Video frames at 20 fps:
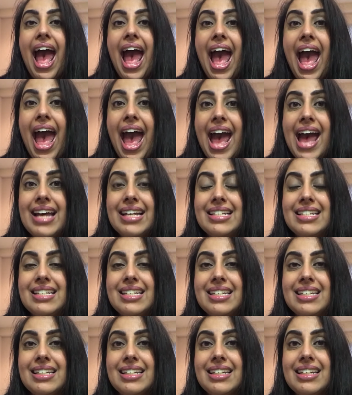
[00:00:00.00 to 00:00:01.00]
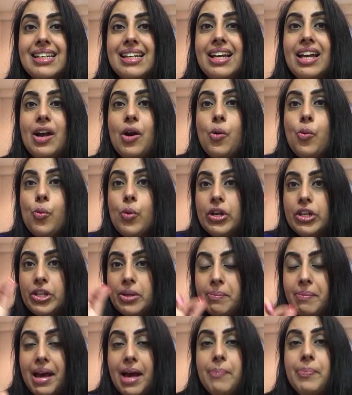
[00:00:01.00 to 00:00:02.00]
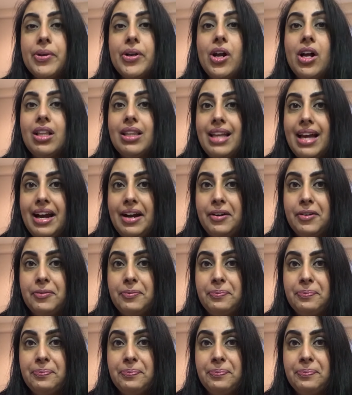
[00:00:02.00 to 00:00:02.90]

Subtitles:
And when you map it all out,